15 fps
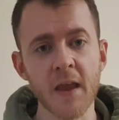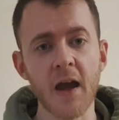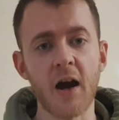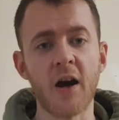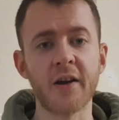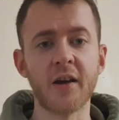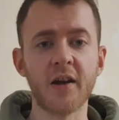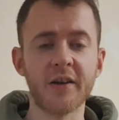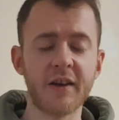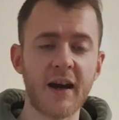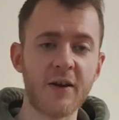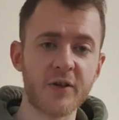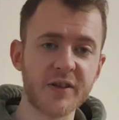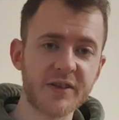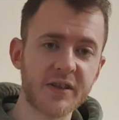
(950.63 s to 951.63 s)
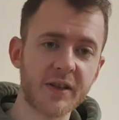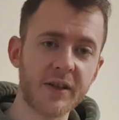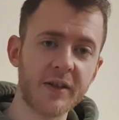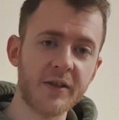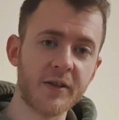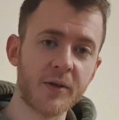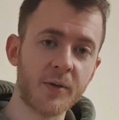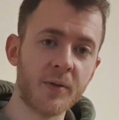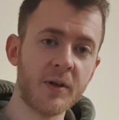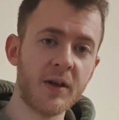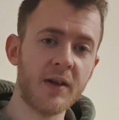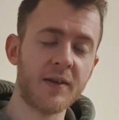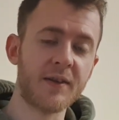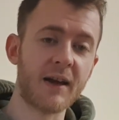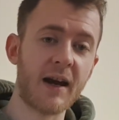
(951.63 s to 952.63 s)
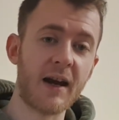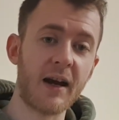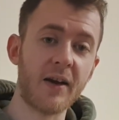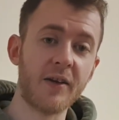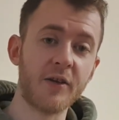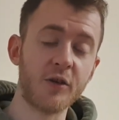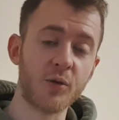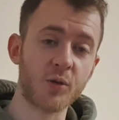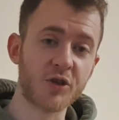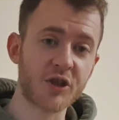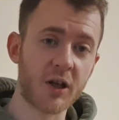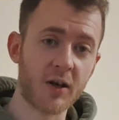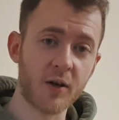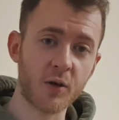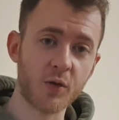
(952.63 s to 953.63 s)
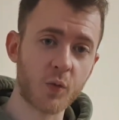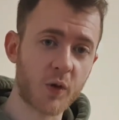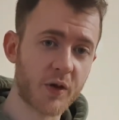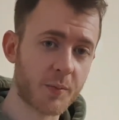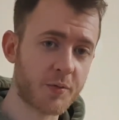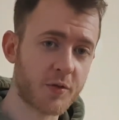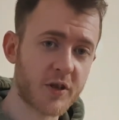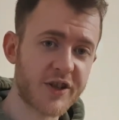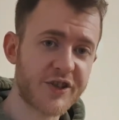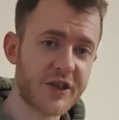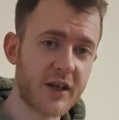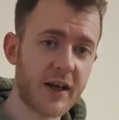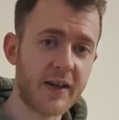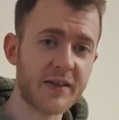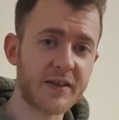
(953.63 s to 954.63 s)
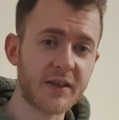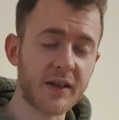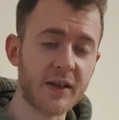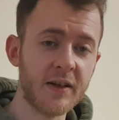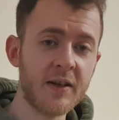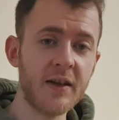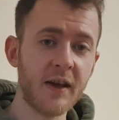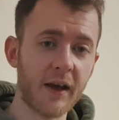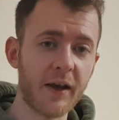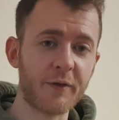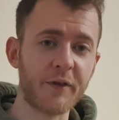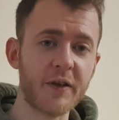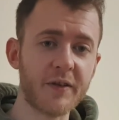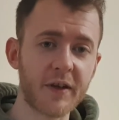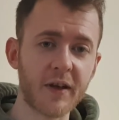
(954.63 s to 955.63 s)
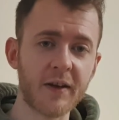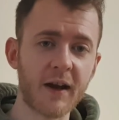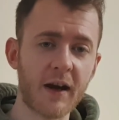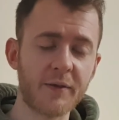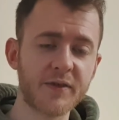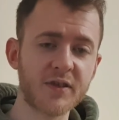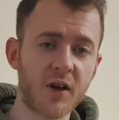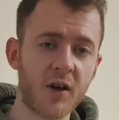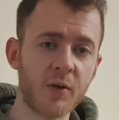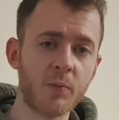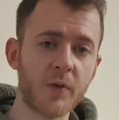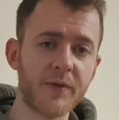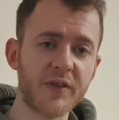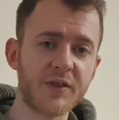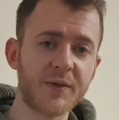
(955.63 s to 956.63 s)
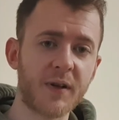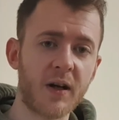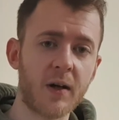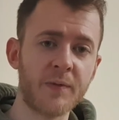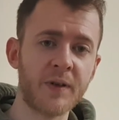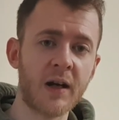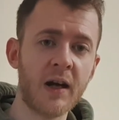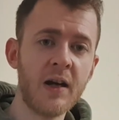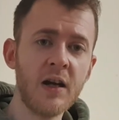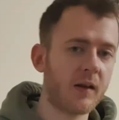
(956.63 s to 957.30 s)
I can guarantee you that your child would appreciate it if he did have time with his father.